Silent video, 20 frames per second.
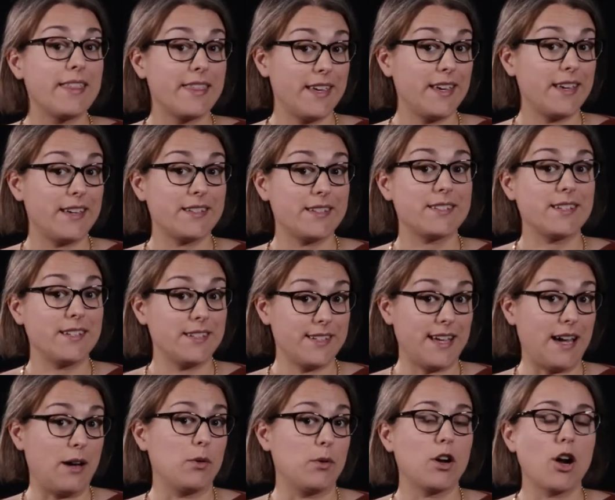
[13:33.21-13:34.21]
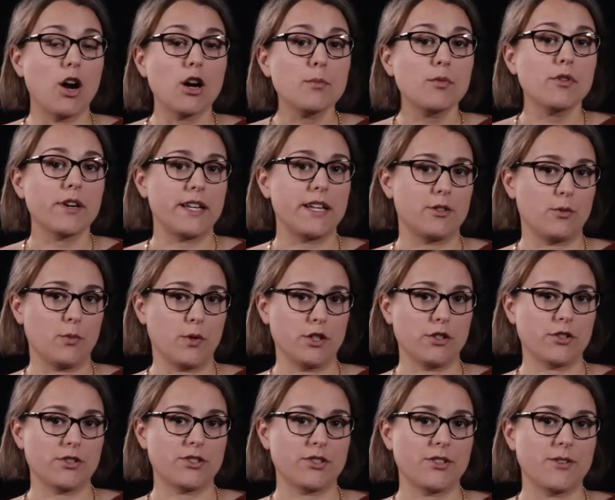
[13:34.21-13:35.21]
this is how a carburetor
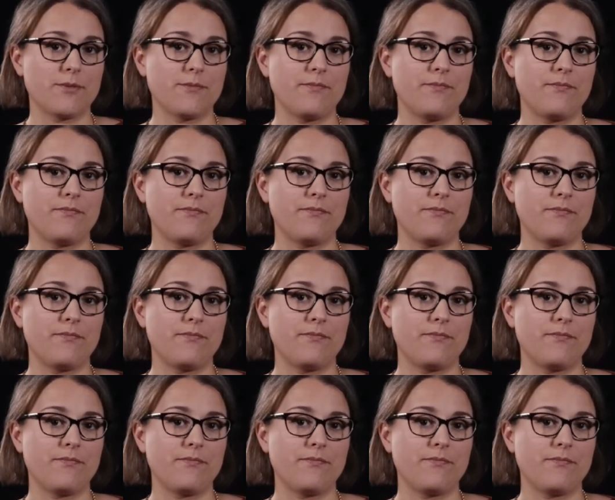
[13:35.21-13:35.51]
works.